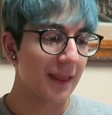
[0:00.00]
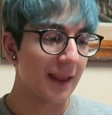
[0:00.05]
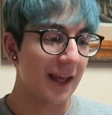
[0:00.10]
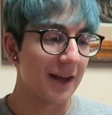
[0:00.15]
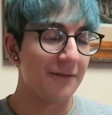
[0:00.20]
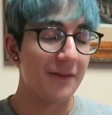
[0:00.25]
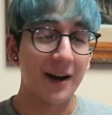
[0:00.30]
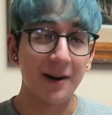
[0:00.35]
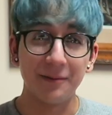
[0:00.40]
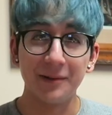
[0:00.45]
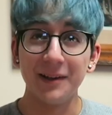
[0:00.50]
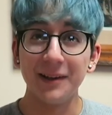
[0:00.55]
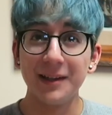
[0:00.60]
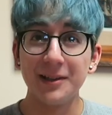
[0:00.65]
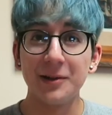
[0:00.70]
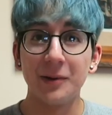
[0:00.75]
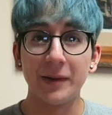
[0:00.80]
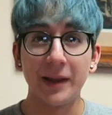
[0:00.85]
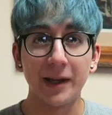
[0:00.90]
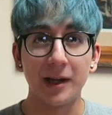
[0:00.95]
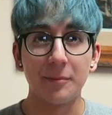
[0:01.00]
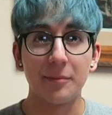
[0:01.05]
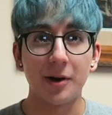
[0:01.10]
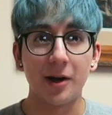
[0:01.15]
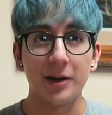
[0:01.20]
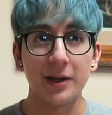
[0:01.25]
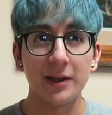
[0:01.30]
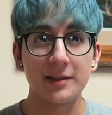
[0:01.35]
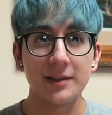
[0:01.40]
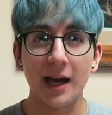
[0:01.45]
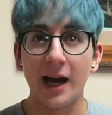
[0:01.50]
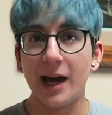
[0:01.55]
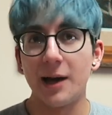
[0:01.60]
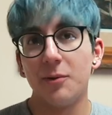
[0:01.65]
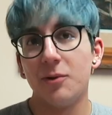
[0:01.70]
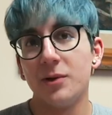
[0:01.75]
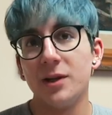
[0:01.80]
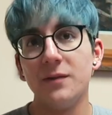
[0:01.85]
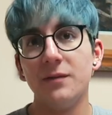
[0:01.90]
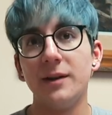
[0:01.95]
if I really don't like a product, I
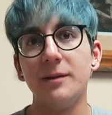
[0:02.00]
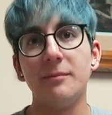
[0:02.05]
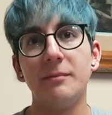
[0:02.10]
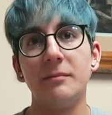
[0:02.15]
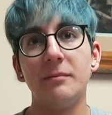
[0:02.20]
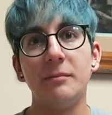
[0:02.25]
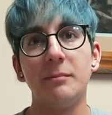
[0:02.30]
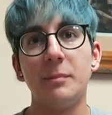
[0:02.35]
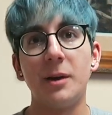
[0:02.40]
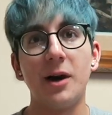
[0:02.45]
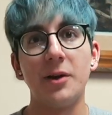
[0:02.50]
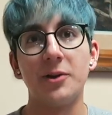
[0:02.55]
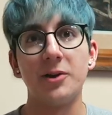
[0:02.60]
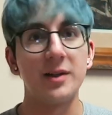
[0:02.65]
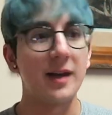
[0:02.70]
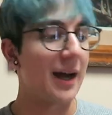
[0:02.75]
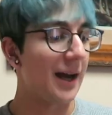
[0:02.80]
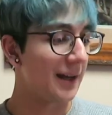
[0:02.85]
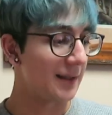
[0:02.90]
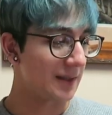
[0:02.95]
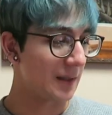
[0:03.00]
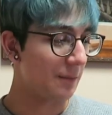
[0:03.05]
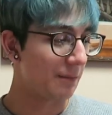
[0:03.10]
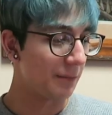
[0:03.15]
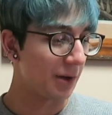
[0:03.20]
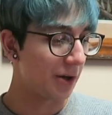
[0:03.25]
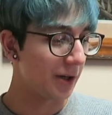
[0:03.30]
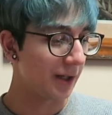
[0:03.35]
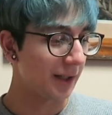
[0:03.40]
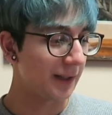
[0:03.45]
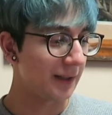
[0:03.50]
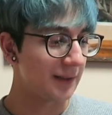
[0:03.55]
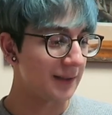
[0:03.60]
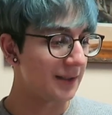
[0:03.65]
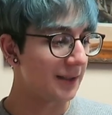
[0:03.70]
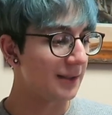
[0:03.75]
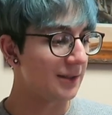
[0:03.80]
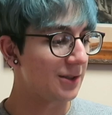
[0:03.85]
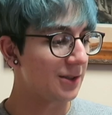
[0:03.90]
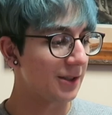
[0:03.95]
won't even bother to ask them about it,
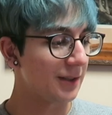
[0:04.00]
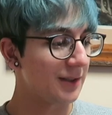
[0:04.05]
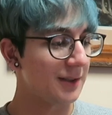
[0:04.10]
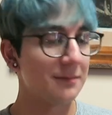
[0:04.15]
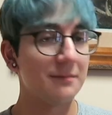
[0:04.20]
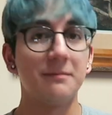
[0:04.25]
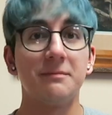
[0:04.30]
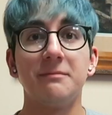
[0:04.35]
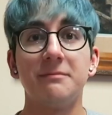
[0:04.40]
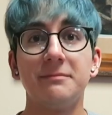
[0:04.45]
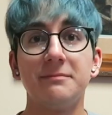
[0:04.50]
because it's just